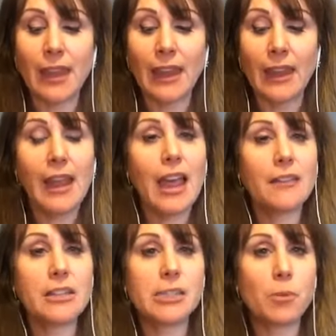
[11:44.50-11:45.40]
have
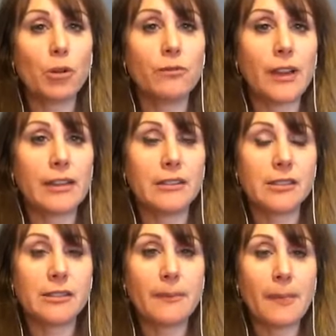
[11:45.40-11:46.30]
these profiles
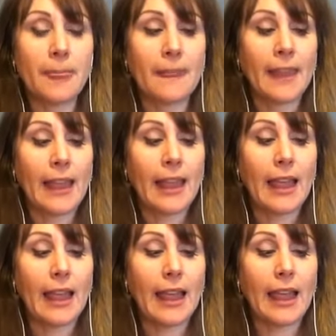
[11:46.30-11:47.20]

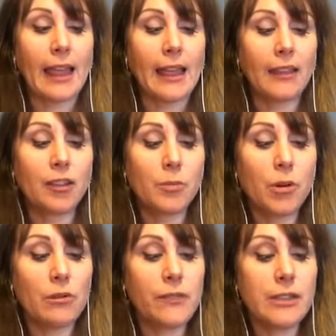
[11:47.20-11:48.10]
and their
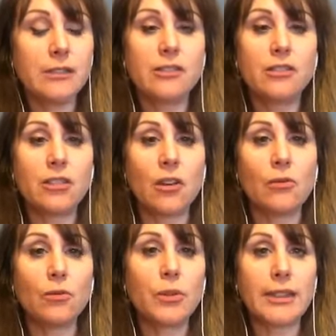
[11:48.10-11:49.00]
profiles don't
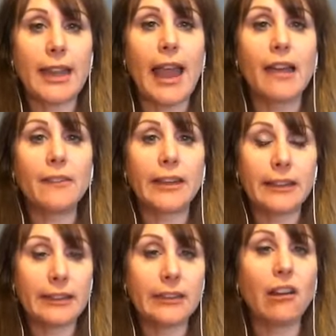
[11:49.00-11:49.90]
really have
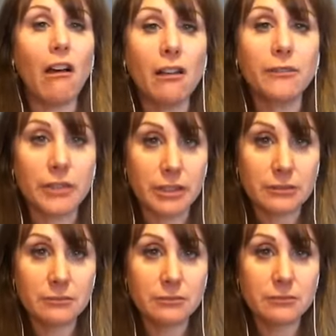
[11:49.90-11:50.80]
anything to offer.
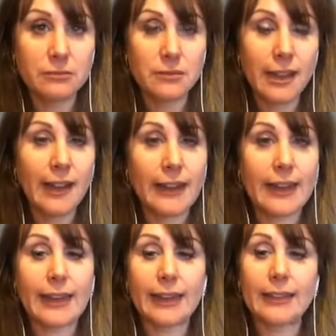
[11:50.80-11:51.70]

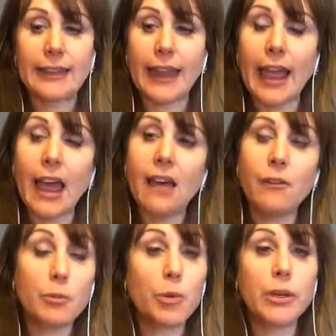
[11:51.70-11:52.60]
Like they have a
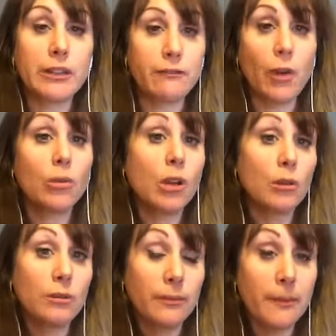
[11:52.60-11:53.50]
pretty photo.
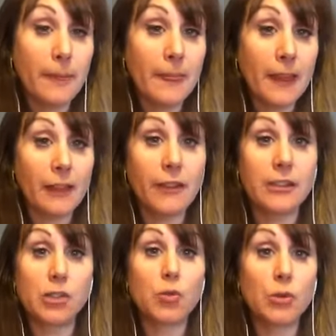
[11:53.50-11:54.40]
I found
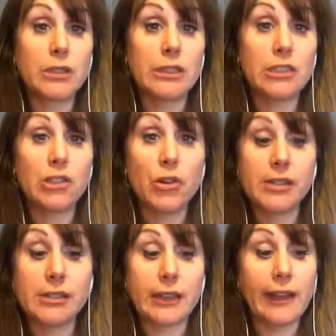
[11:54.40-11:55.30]
this really
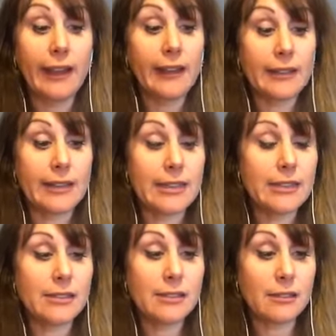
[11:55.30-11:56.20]
interesting.
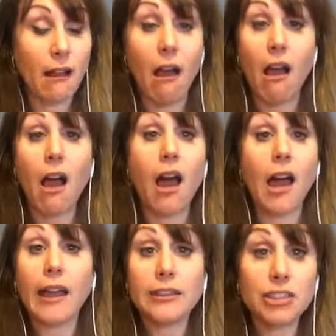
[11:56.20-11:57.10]
These
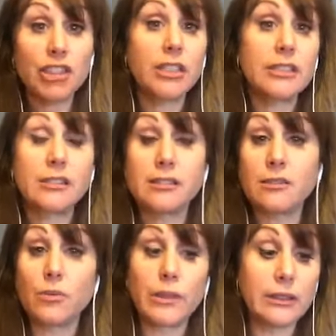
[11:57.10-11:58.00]
hot chicks
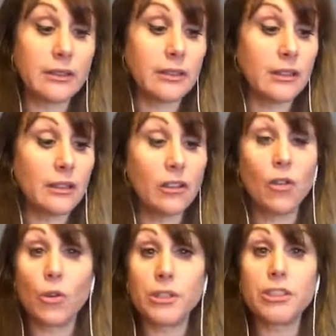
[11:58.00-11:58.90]
with the
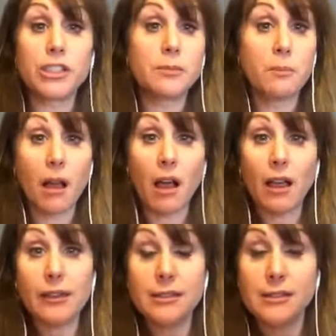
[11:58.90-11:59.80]
gorgeous bods